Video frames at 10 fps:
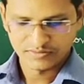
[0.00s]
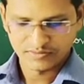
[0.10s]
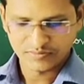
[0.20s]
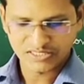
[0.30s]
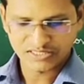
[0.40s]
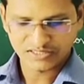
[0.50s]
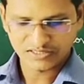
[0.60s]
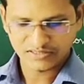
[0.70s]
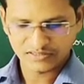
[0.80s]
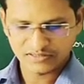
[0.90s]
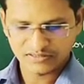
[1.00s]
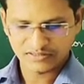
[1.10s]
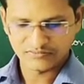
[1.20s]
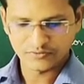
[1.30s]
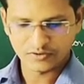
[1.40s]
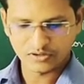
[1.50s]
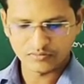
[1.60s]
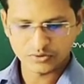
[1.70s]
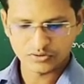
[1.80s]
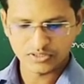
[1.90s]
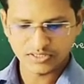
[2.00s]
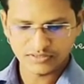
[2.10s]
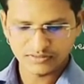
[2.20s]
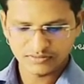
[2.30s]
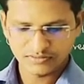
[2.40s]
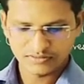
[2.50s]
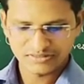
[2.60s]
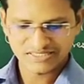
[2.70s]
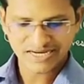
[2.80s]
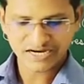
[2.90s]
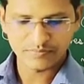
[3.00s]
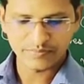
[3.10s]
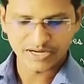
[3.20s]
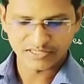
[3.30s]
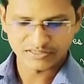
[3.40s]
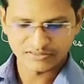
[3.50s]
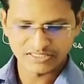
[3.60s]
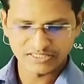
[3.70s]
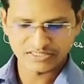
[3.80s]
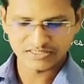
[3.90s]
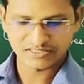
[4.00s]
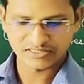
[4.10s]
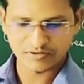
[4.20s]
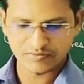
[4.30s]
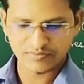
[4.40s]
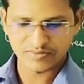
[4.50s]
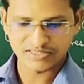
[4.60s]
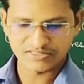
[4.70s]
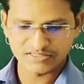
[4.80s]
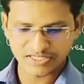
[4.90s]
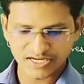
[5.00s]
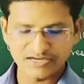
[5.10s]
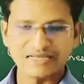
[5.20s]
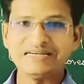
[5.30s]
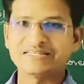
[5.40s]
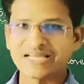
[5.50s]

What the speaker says: but if you come to the second part, the distance covered by the train in